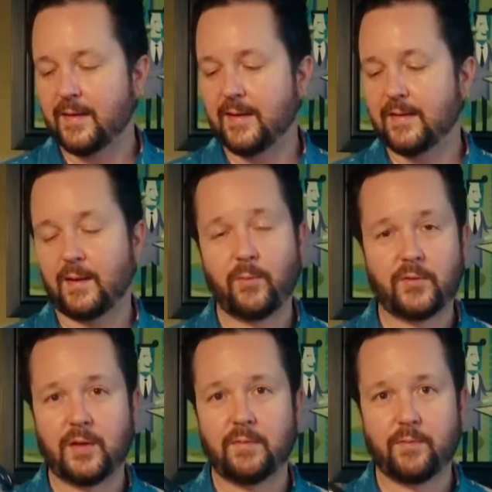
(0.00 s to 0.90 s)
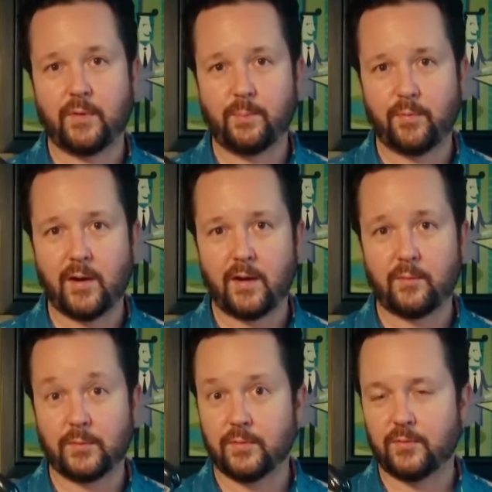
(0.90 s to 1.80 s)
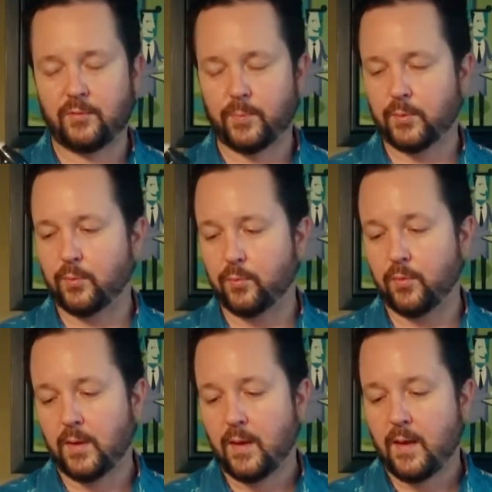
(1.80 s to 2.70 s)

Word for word: and I was given a free product, which is super cool.